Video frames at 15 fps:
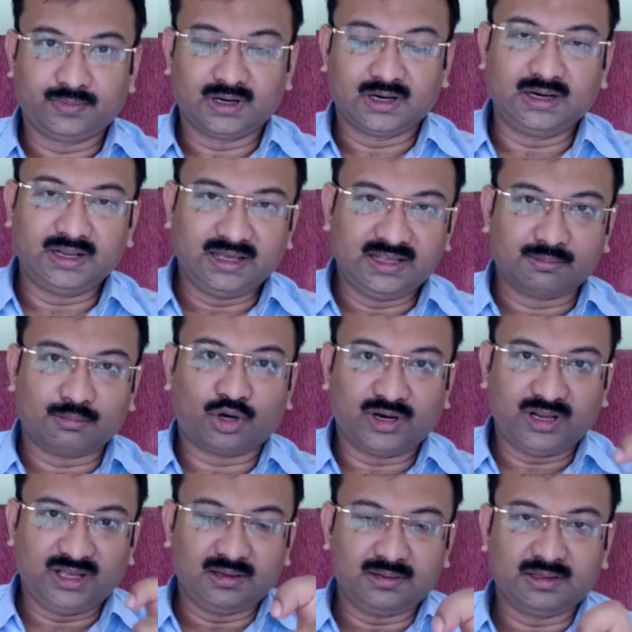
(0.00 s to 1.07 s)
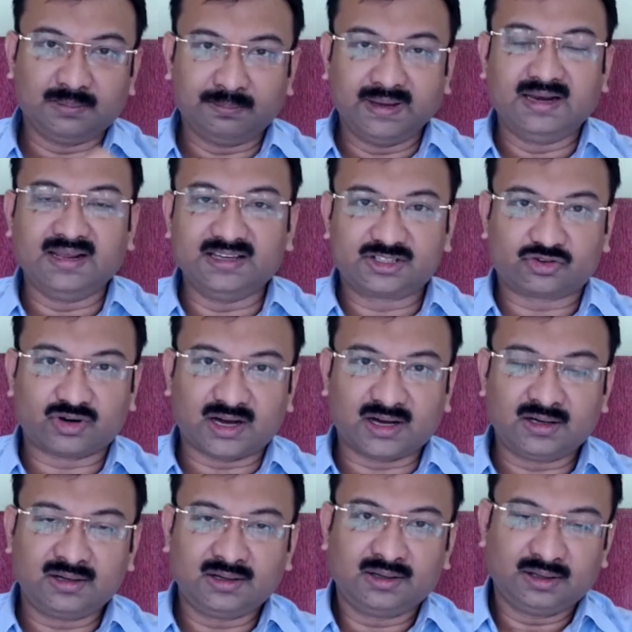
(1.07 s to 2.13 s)
Early in the morning, the bell is
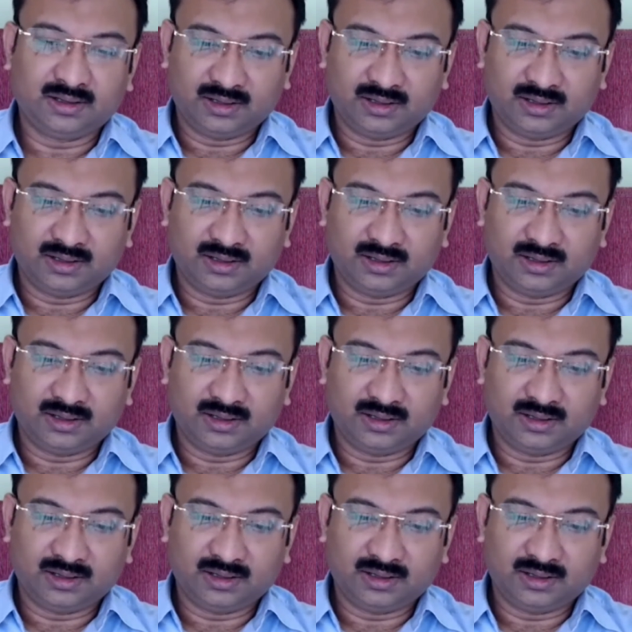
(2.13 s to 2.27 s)
rung.